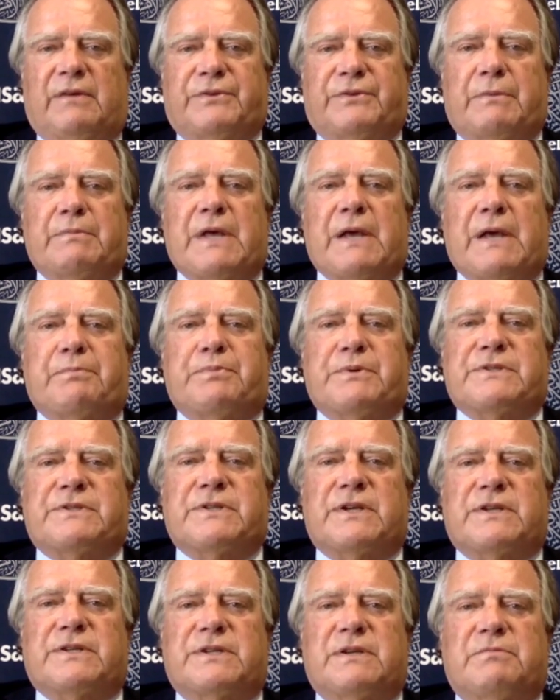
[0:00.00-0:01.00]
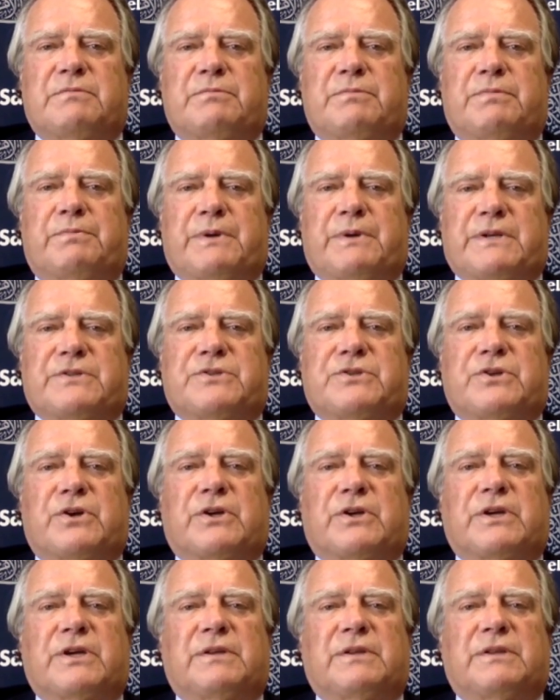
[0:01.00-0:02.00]
From that position, Prince
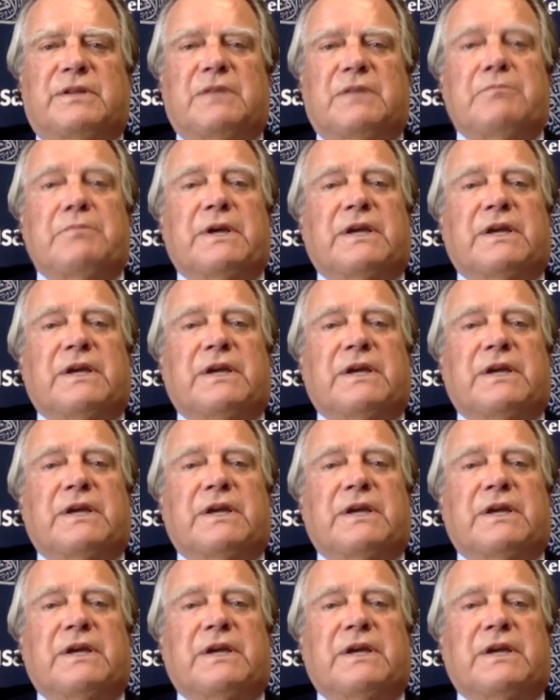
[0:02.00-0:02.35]
Turki then